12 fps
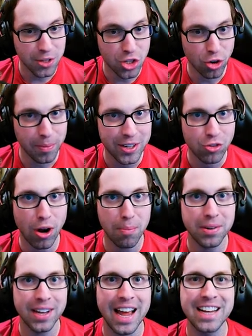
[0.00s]
enjoyment, drop
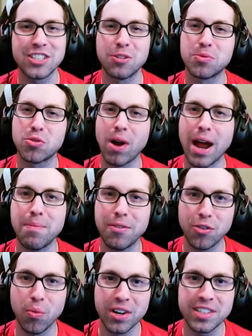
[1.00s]
a like, subscribe if
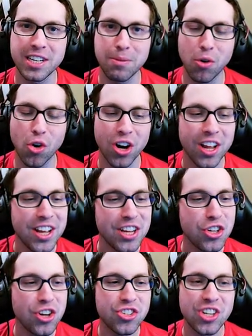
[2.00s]
you want to see more.
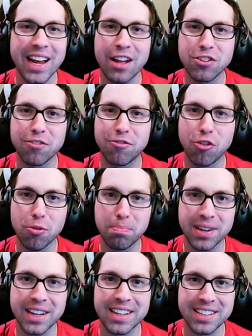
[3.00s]
You can check out the full
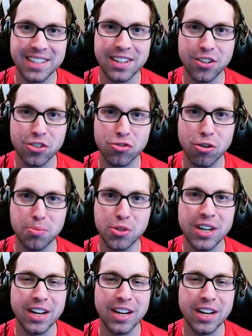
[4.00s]
playlist in the description